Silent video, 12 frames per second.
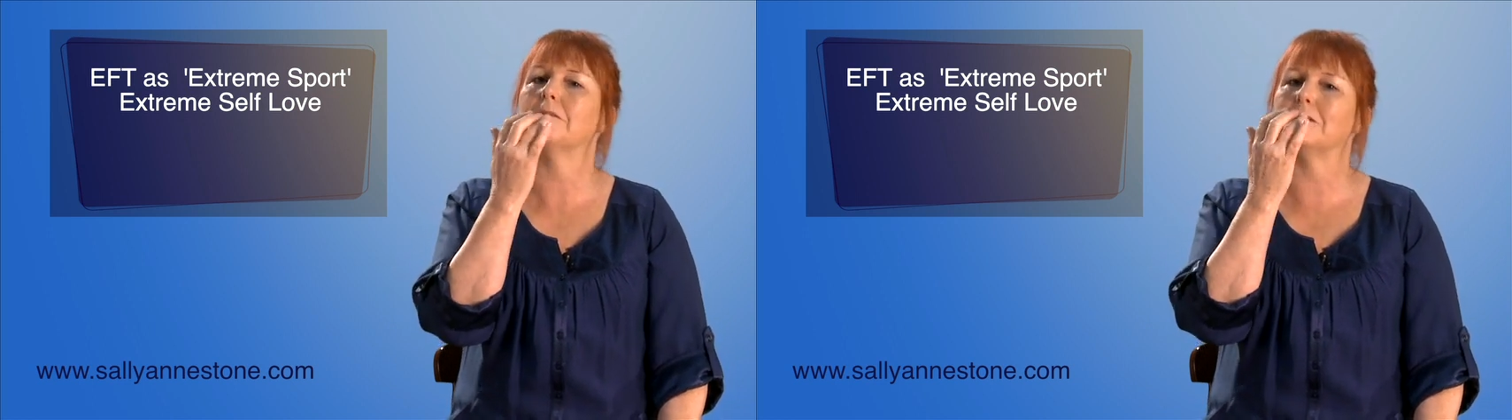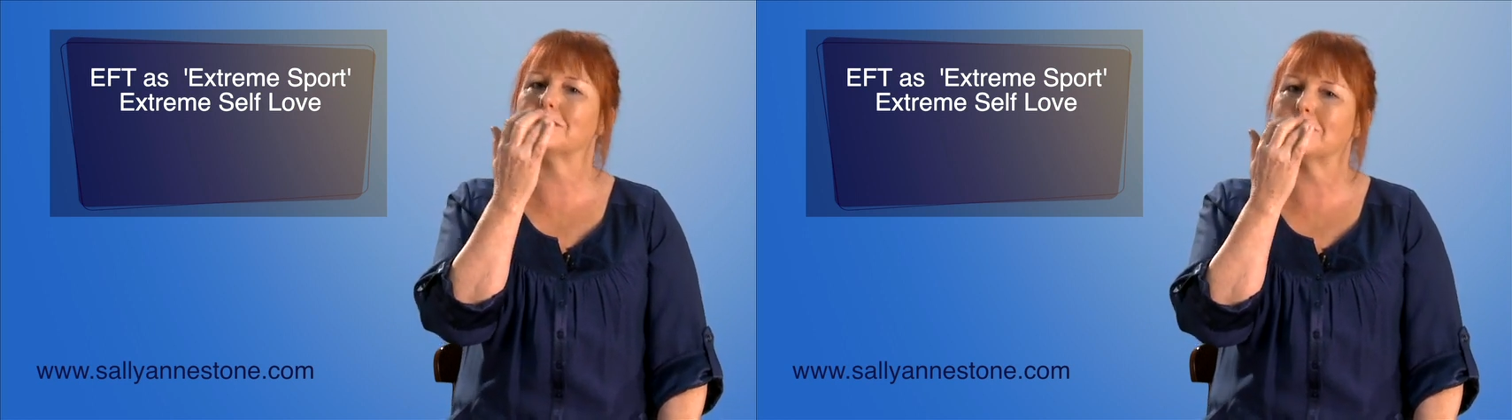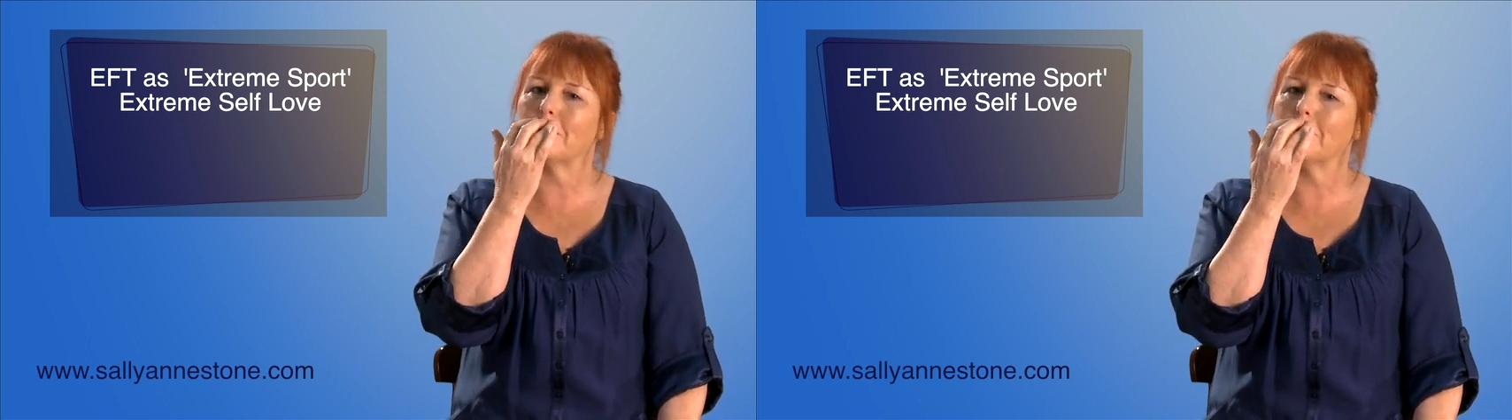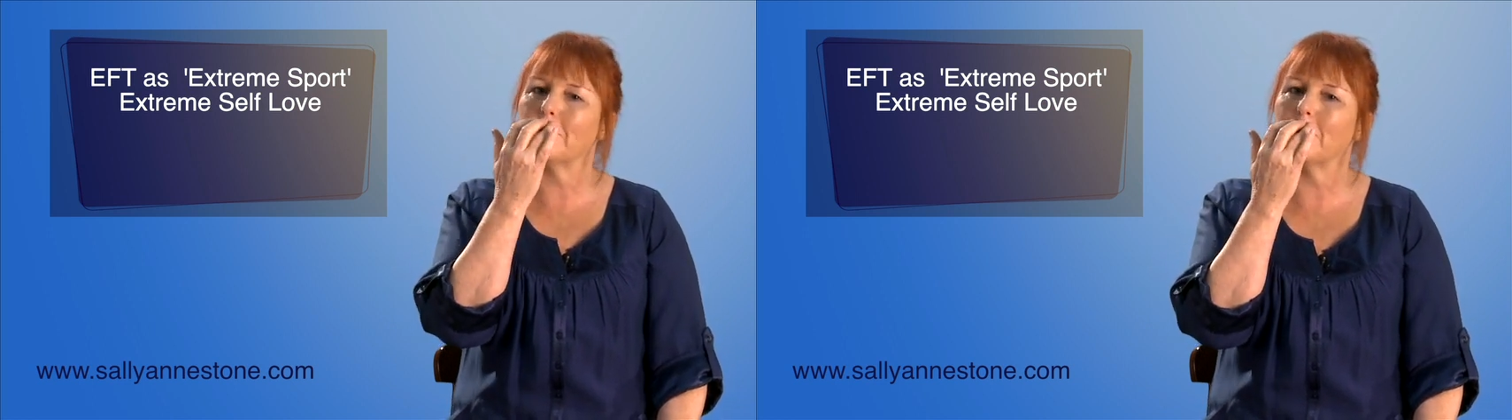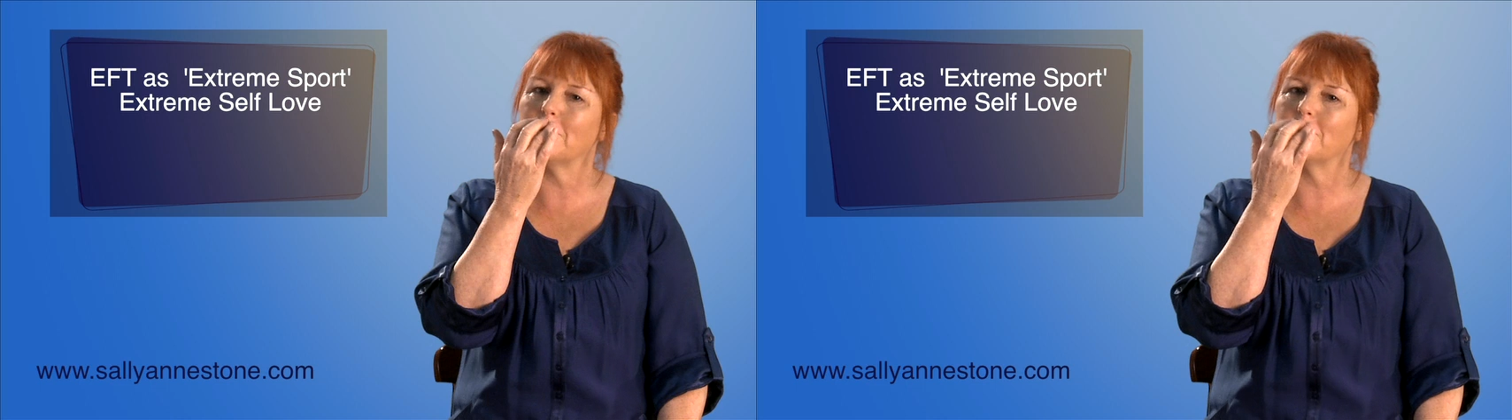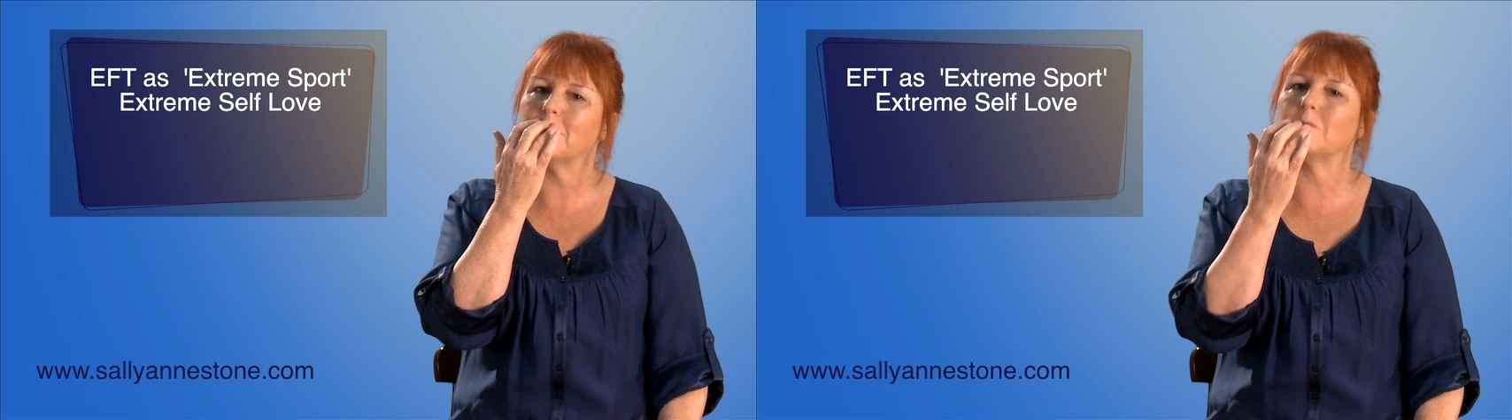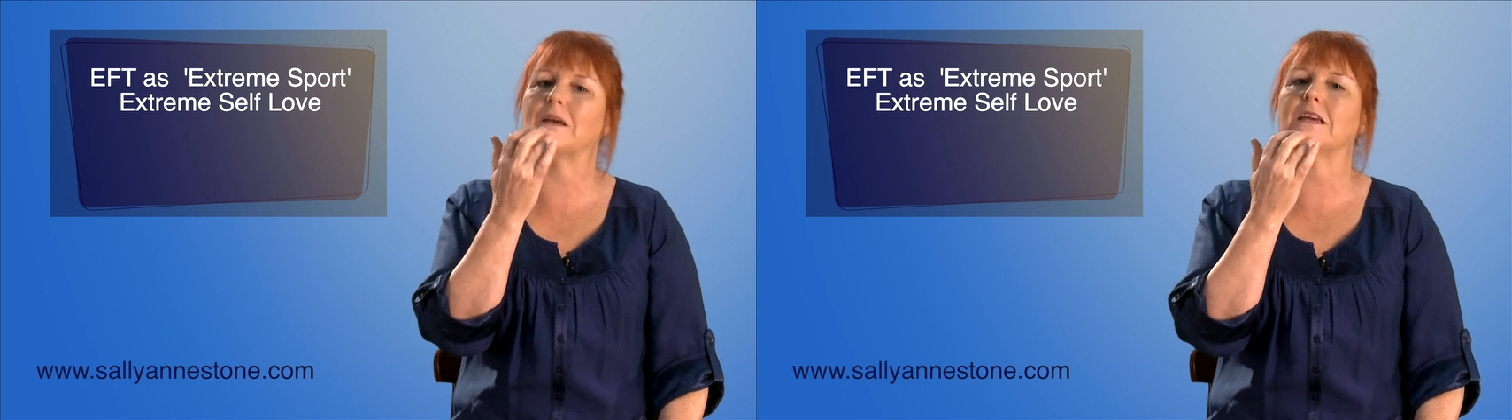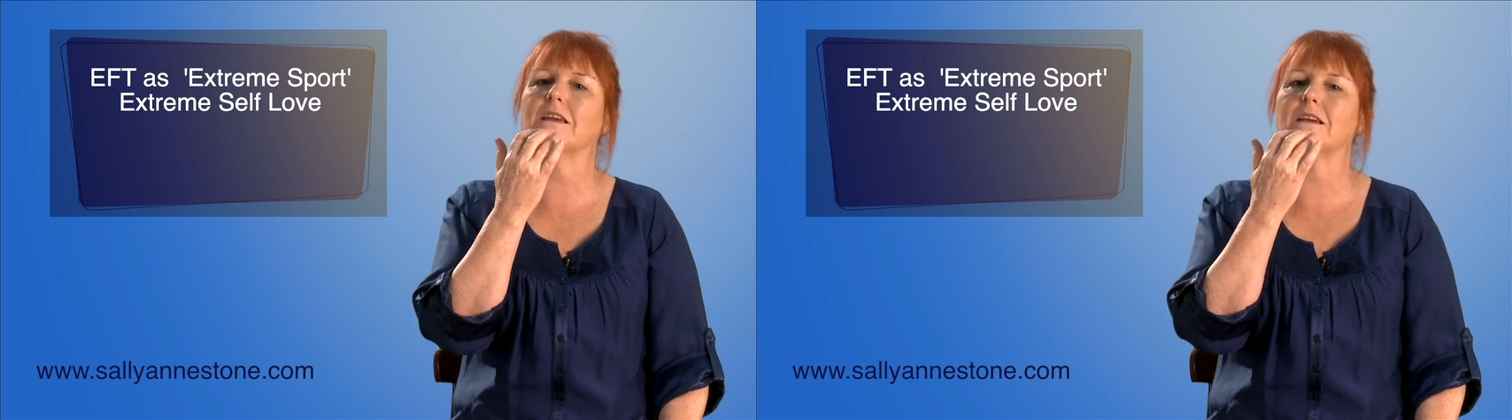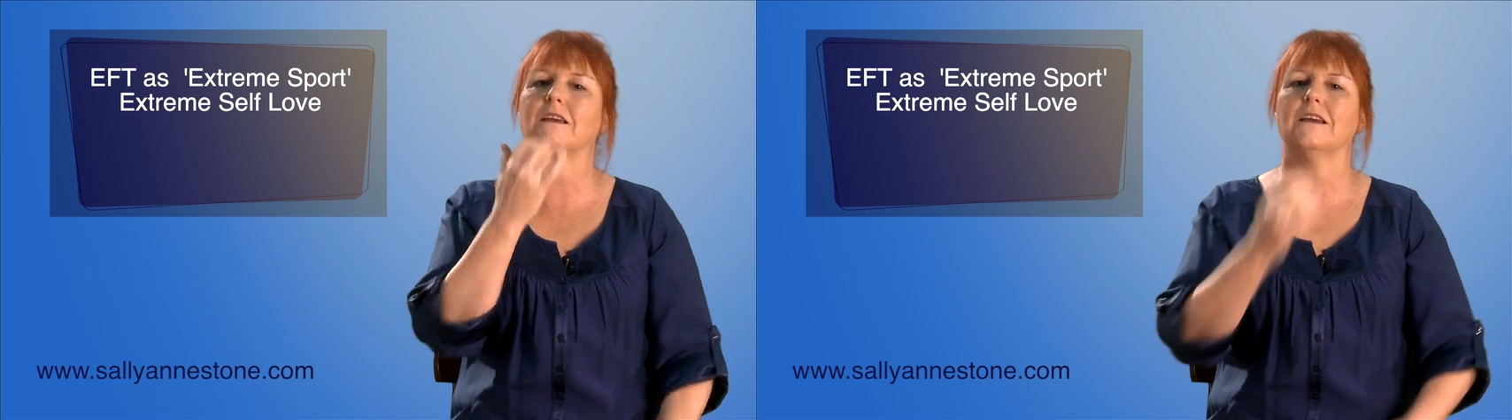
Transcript: there's no hope for me."